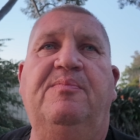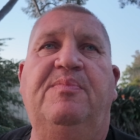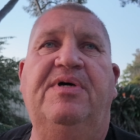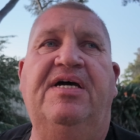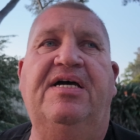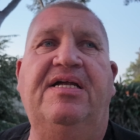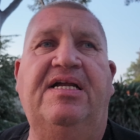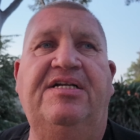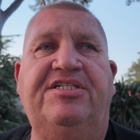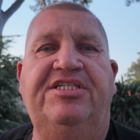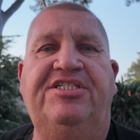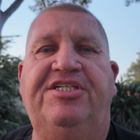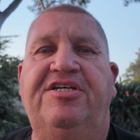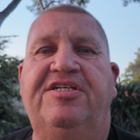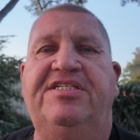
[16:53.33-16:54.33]
but
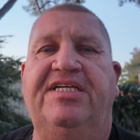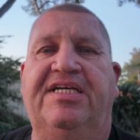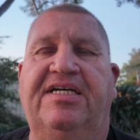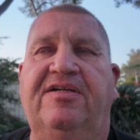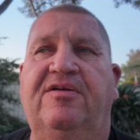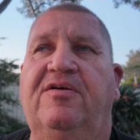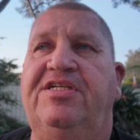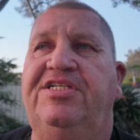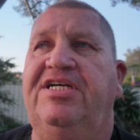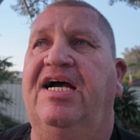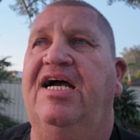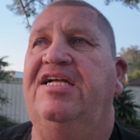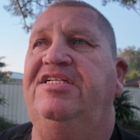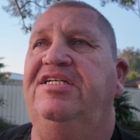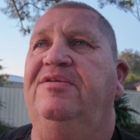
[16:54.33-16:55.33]
just using it, I
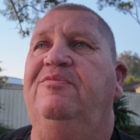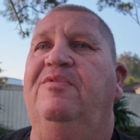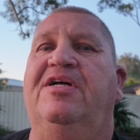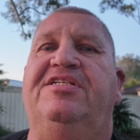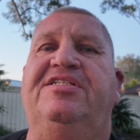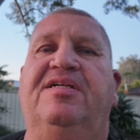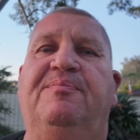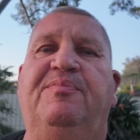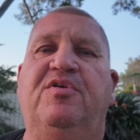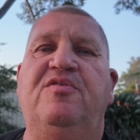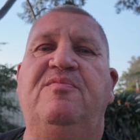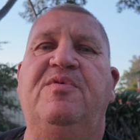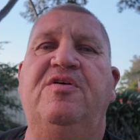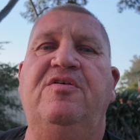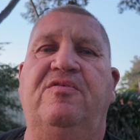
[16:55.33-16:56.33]
charge it once in a
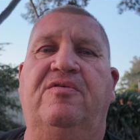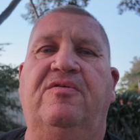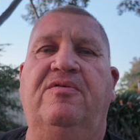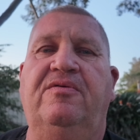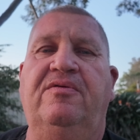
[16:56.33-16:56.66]
blue moon.